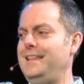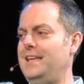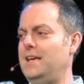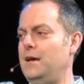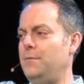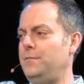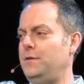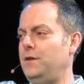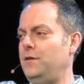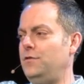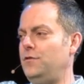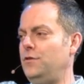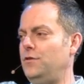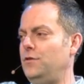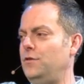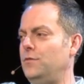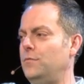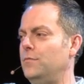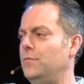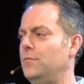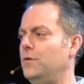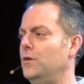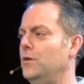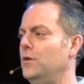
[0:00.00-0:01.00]
the empty
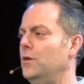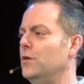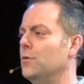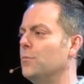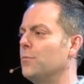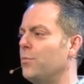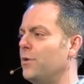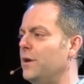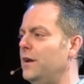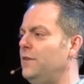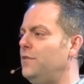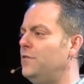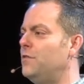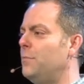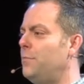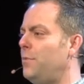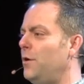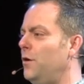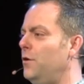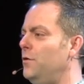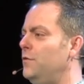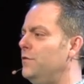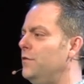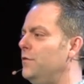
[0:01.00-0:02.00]
tomb
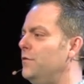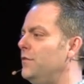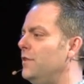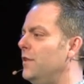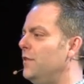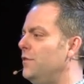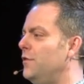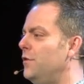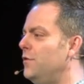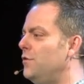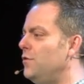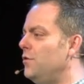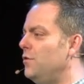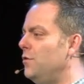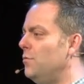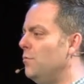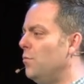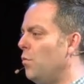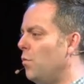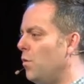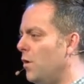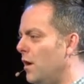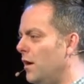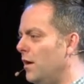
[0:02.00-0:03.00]
presupposes that the tomb
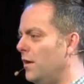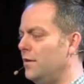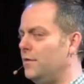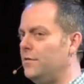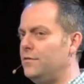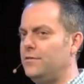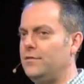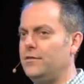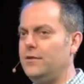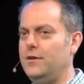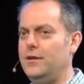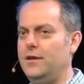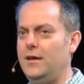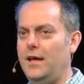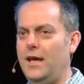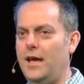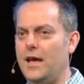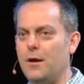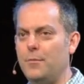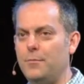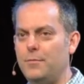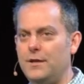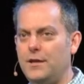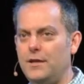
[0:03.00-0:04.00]
was
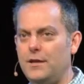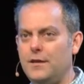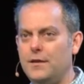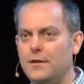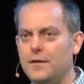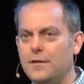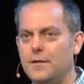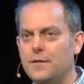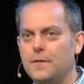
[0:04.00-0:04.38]
empty.